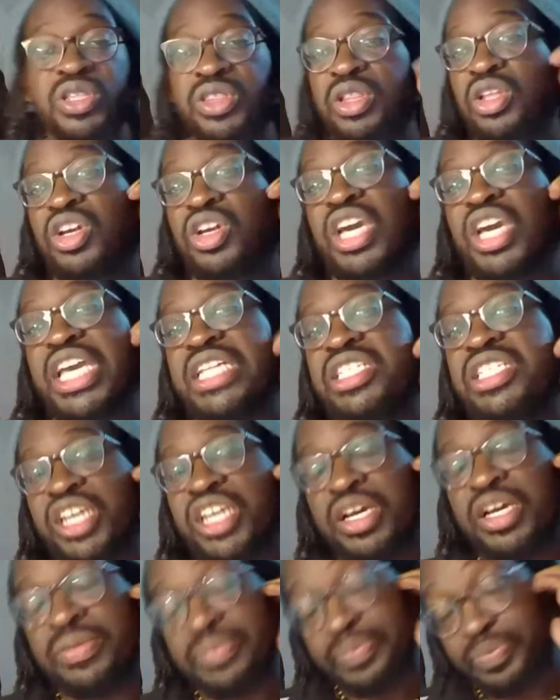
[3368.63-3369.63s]
Look at
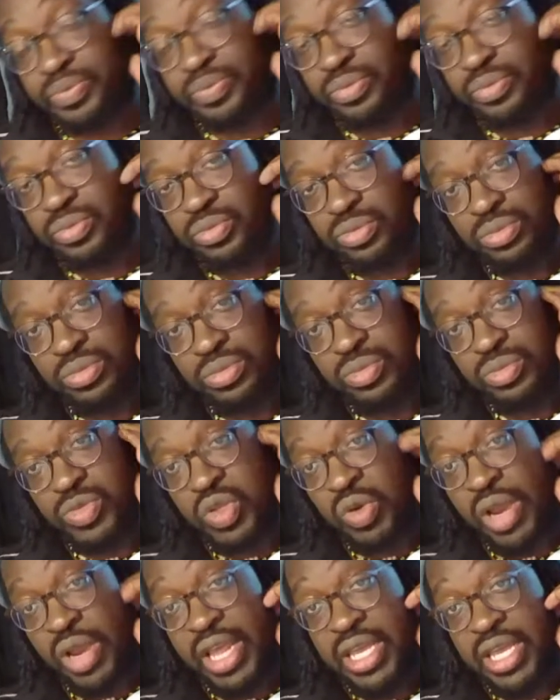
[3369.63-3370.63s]
India,
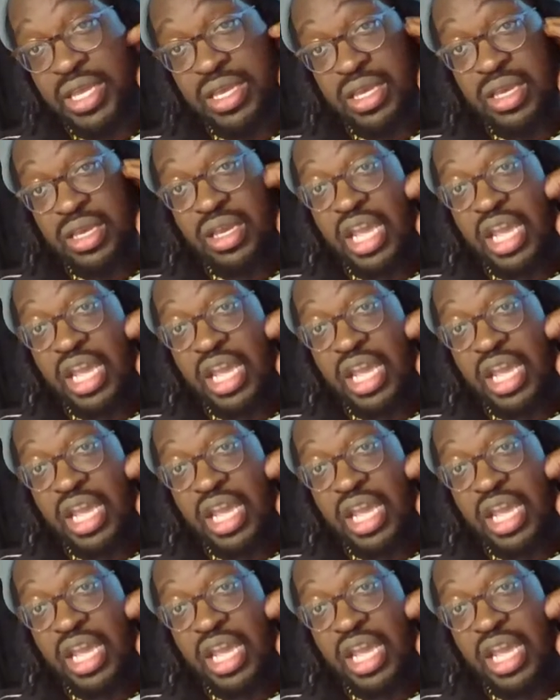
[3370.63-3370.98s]
right?